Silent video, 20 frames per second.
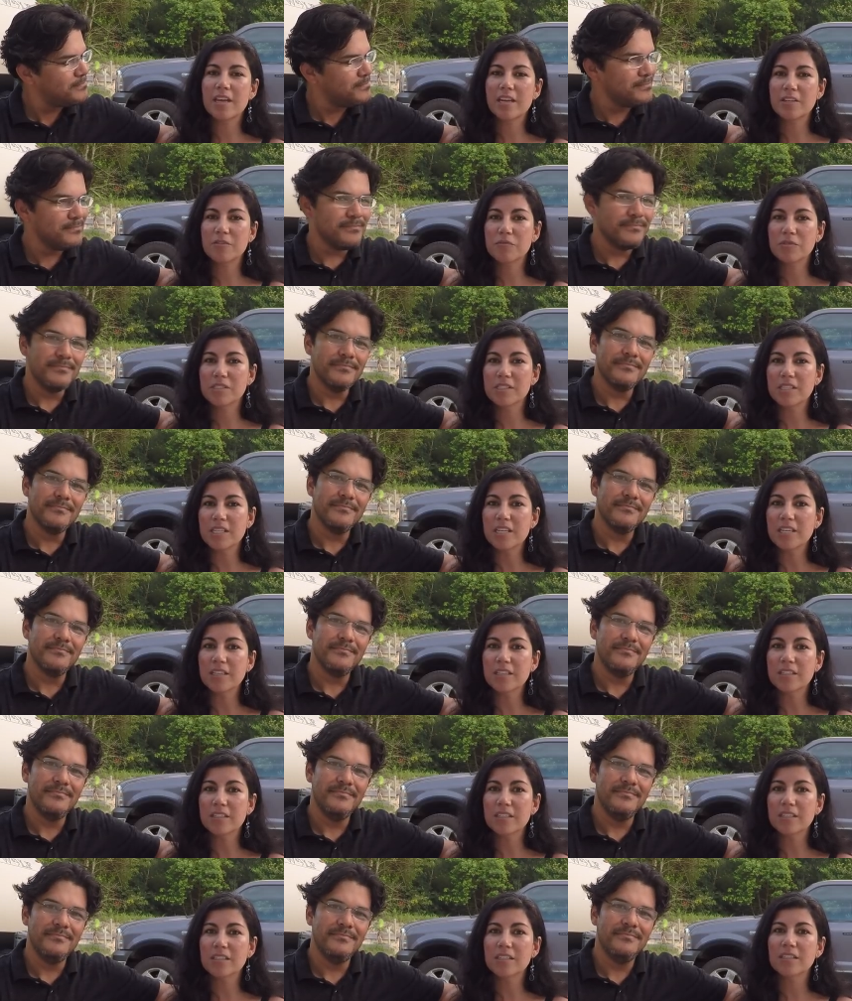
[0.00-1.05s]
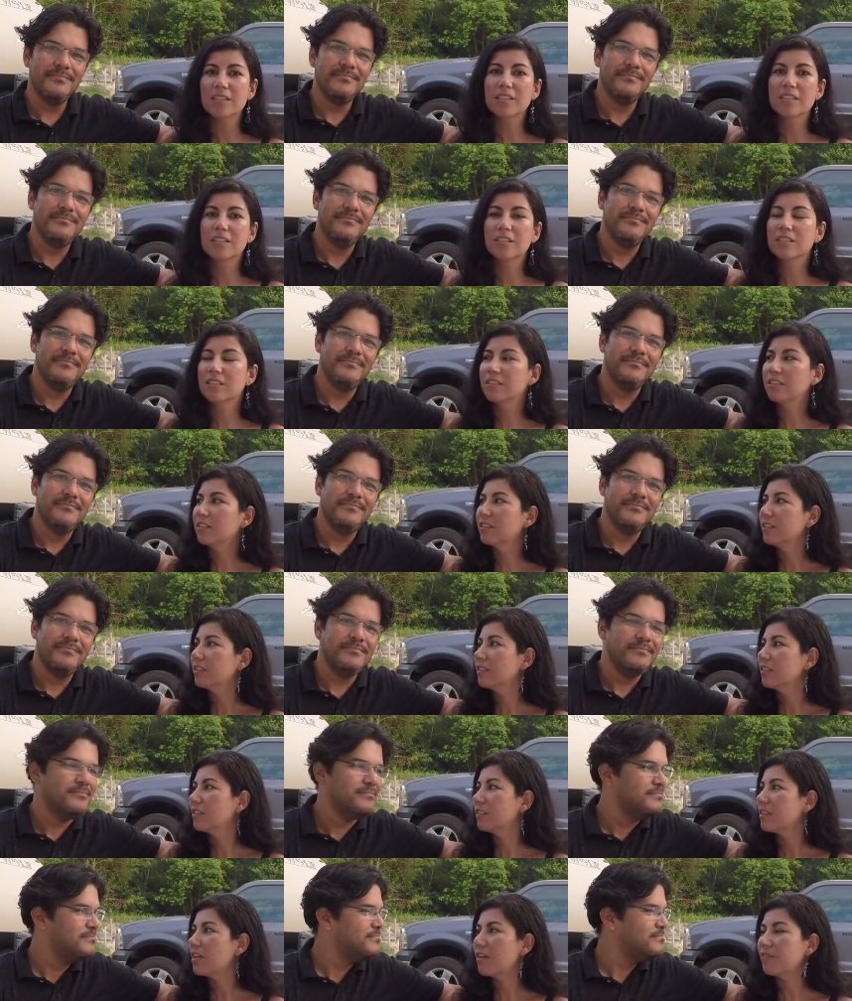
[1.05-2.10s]
Speaker 1: Was in.
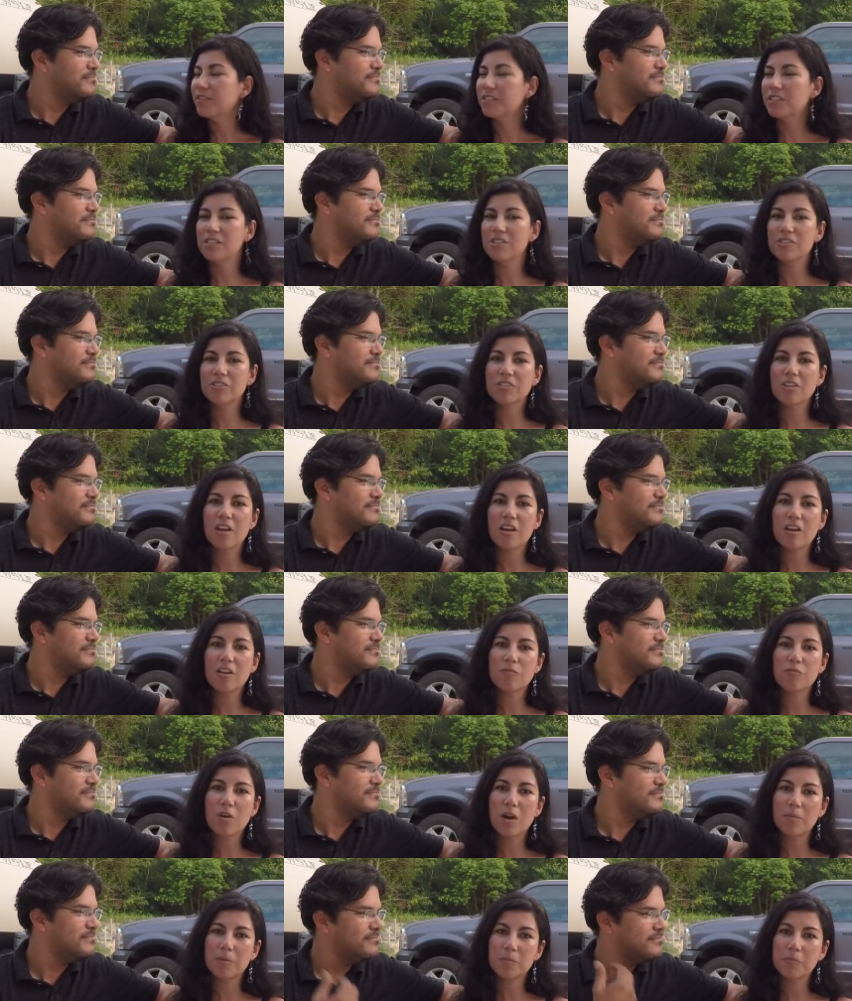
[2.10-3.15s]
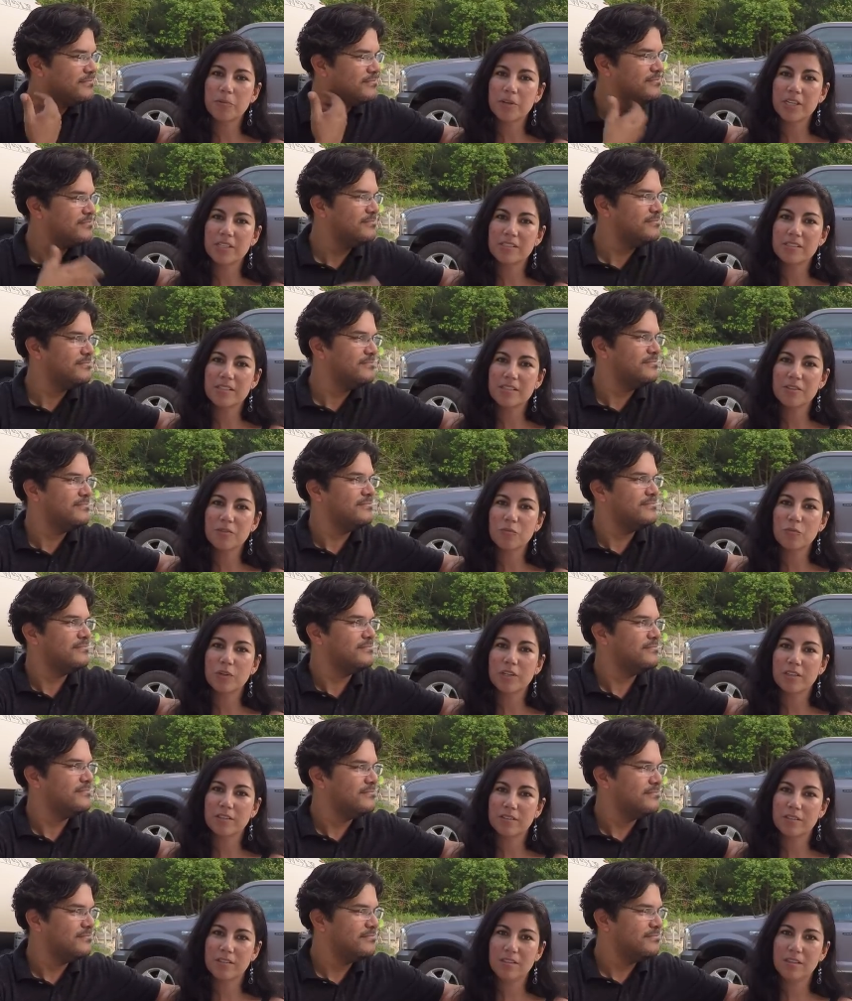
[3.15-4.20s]
Obviously you saw Robert brace it
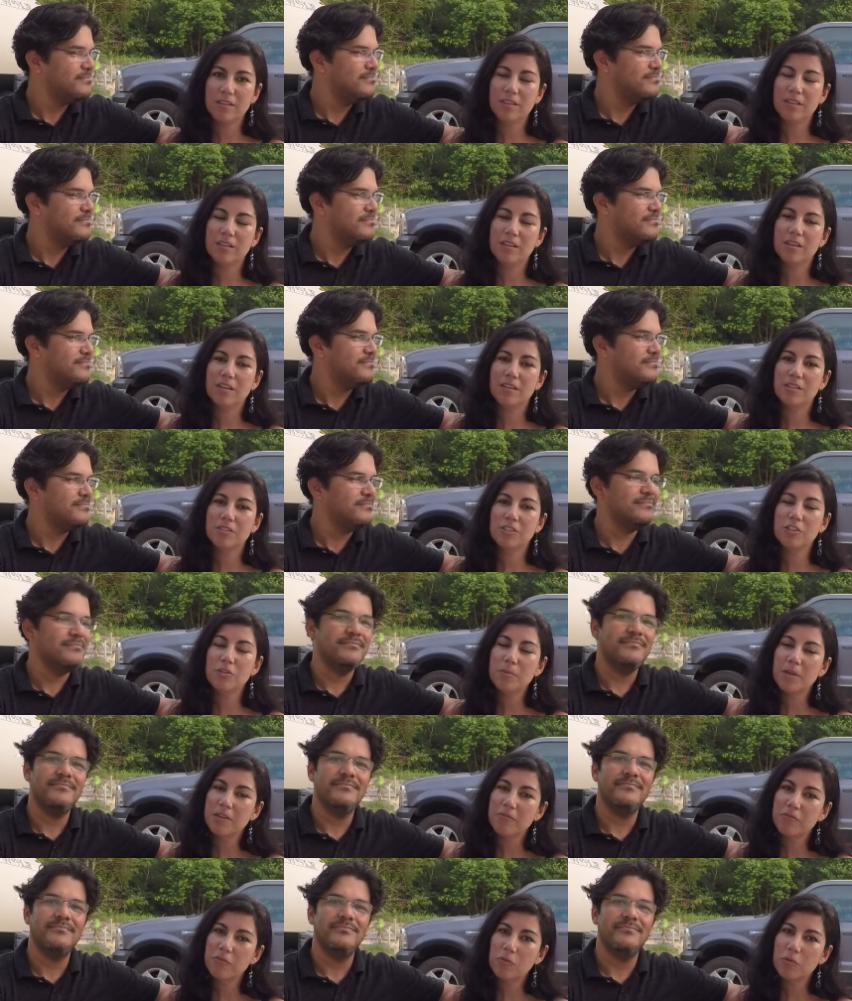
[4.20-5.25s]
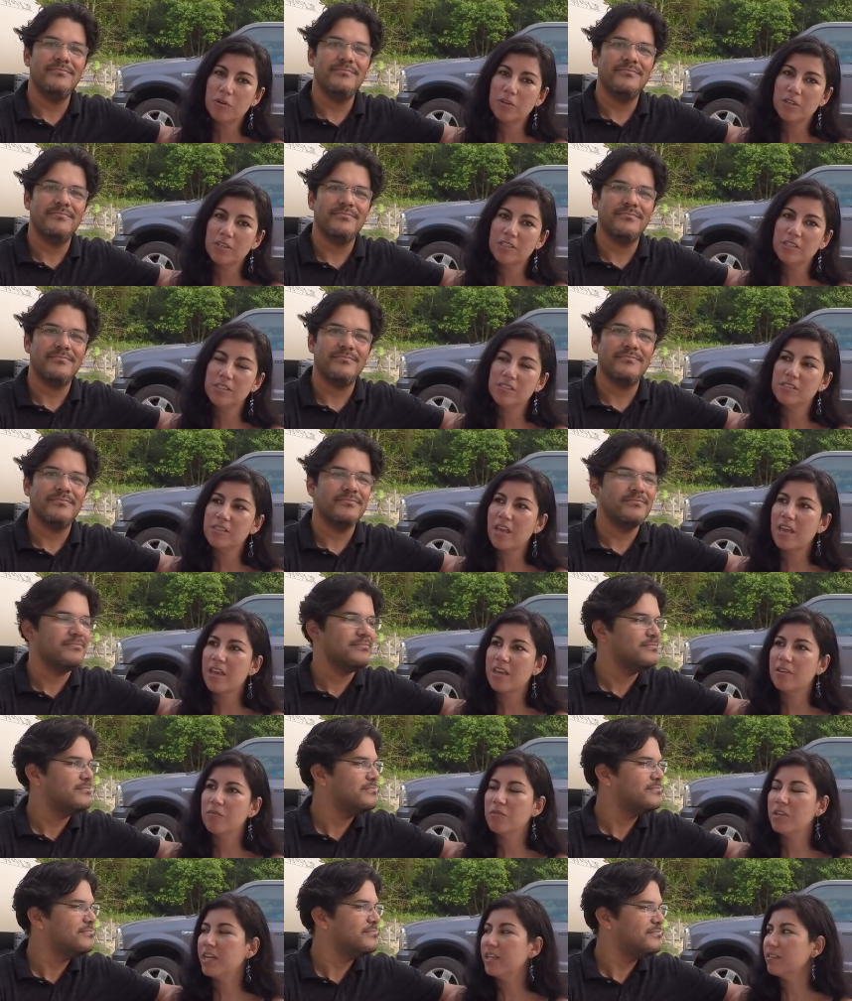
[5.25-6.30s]
with the uh, two by fours,
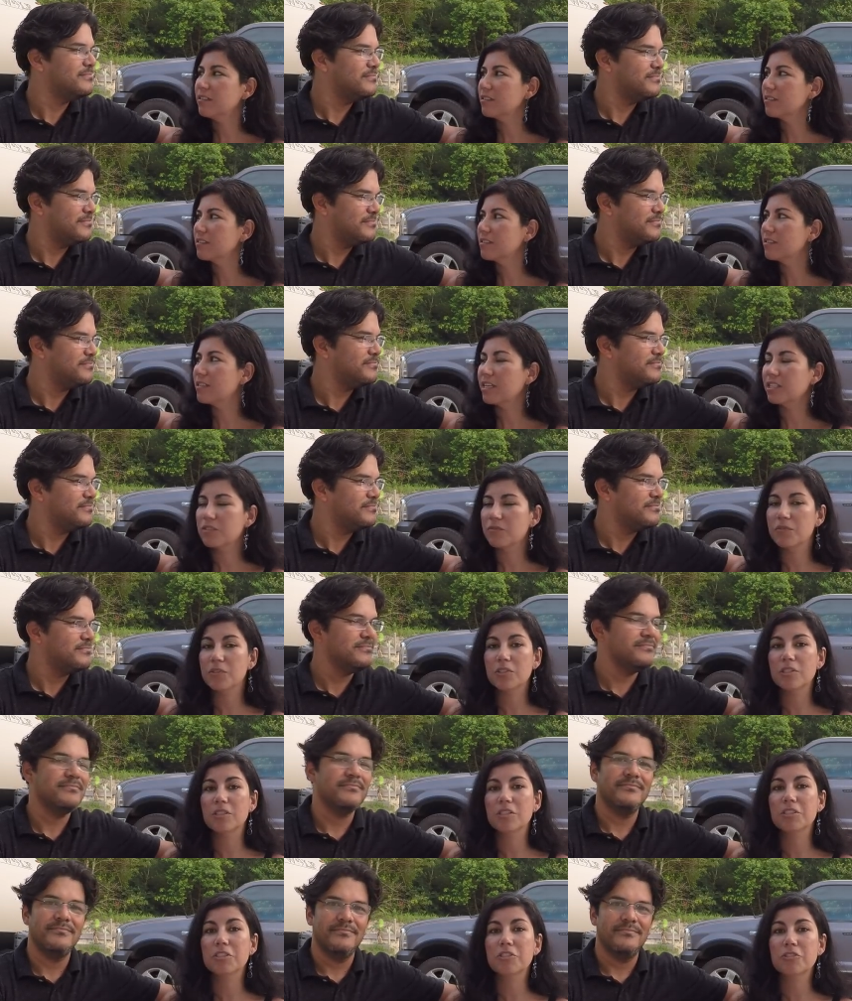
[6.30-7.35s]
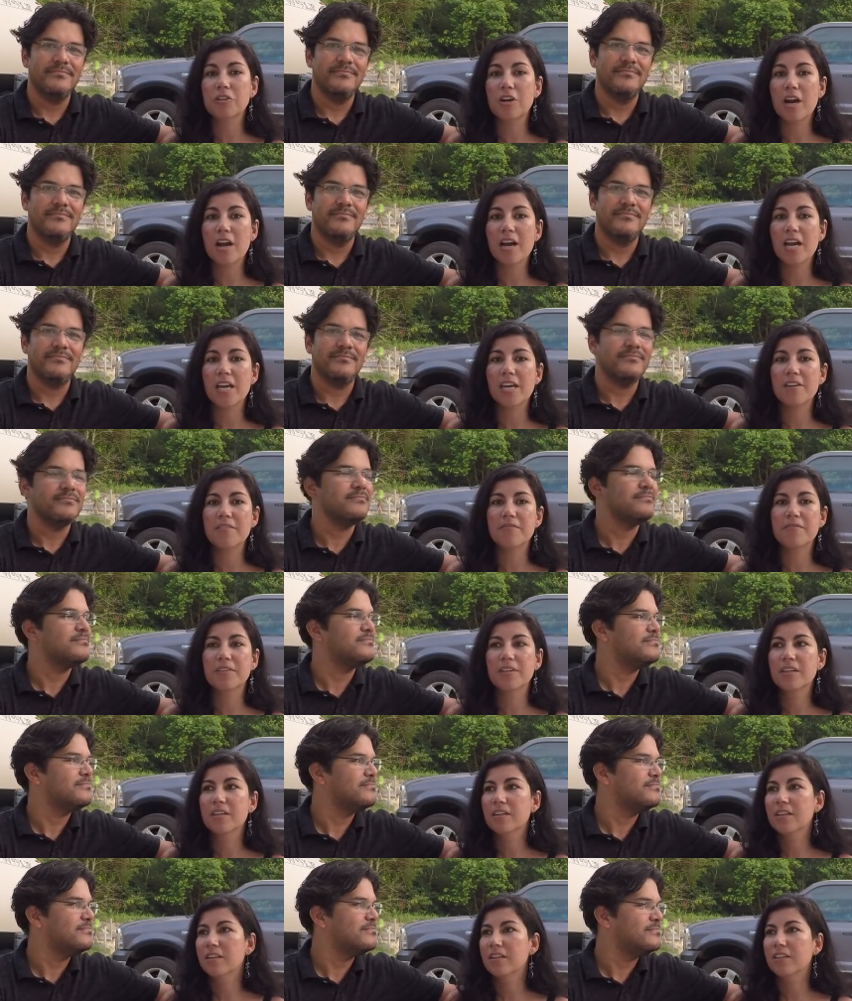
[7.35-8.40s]
and we had a successful drive,
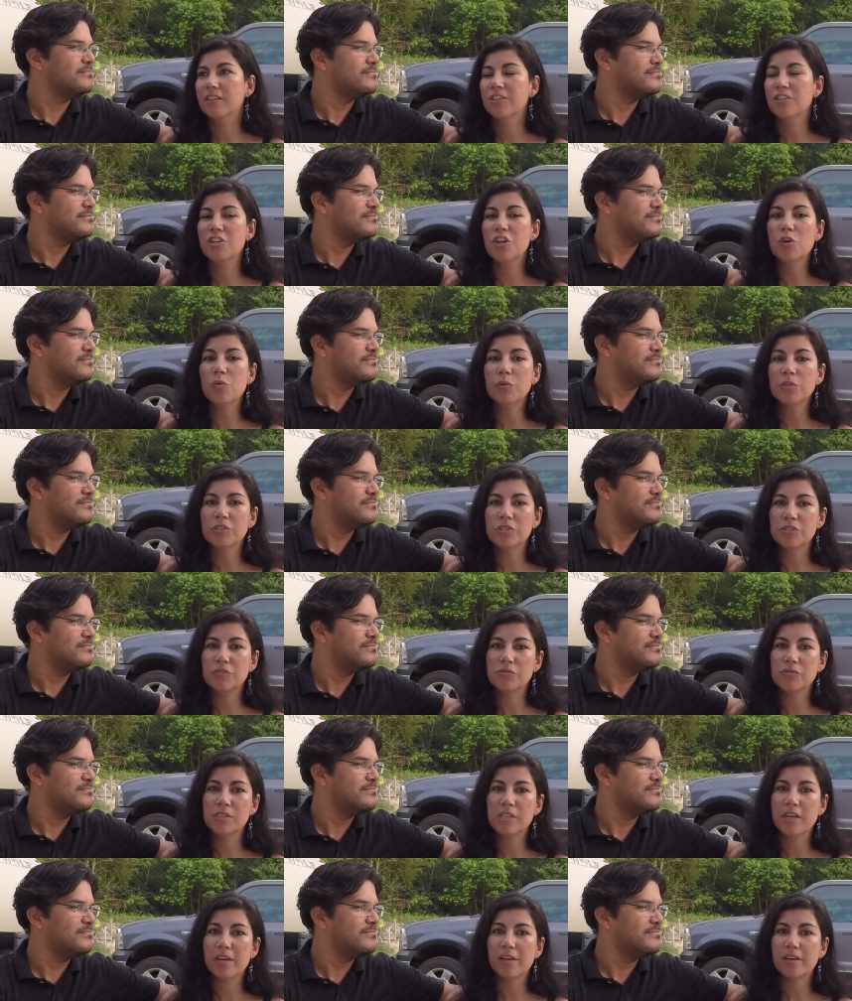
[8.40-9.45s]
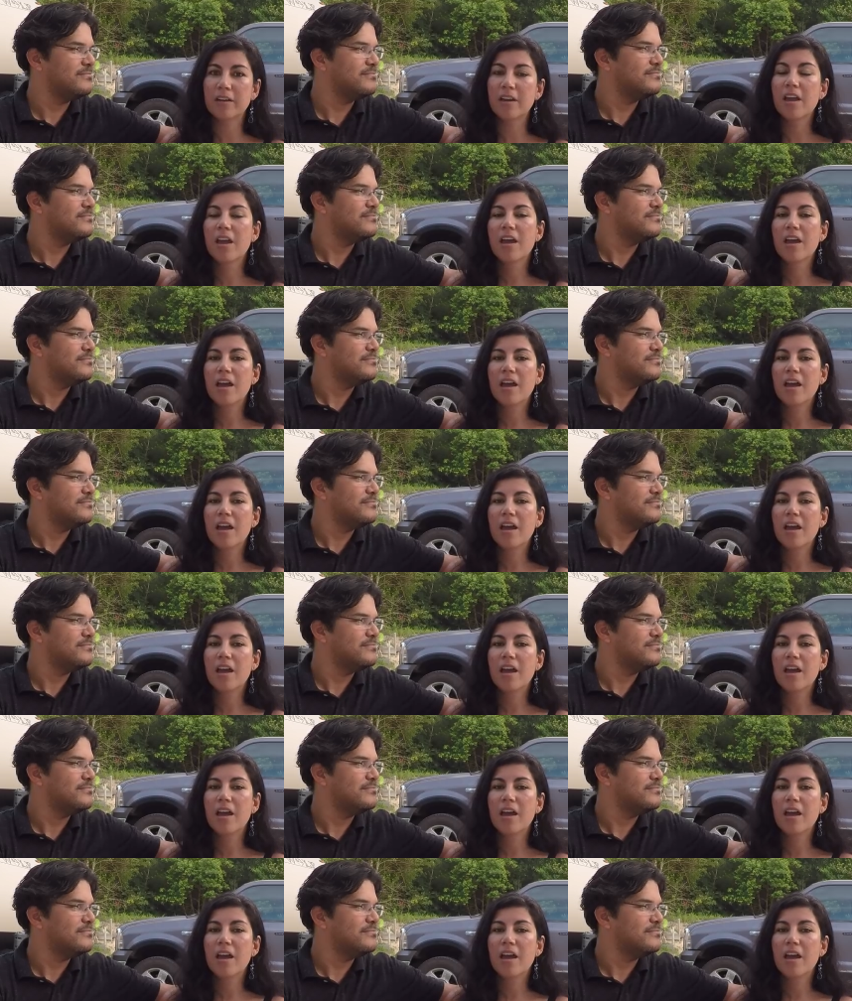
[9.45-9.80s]
no issues there.